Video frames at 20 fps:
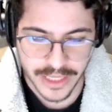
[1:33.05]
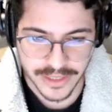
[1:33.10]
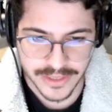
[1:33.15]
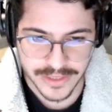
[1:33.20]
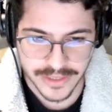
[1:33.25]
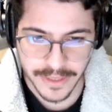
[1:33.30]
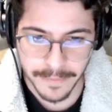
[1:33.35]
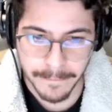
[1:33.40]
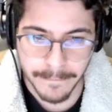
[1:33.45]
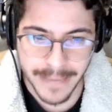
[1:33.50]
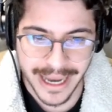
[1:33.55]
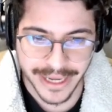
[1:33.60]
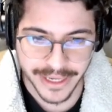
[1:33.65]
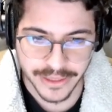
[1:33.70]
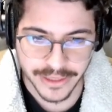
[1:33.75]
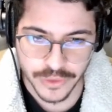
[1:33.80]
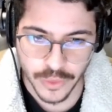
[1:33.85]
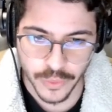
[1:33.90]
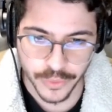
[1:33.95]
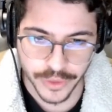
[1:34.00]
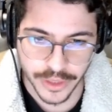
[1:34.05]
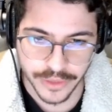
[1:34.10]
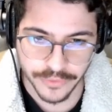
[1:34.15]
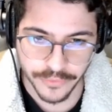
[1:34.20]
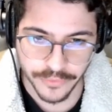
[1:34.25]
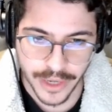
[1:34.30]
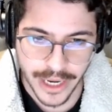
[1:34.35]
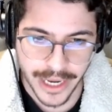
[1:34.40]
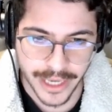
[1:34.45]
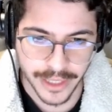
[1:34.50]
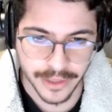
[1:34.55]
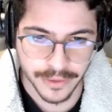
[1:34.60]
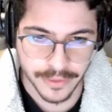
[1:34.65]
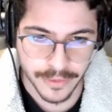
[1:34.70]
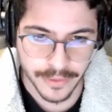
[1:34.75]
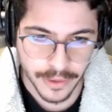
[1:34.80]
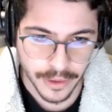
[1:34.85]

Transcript: it's the mana token, right?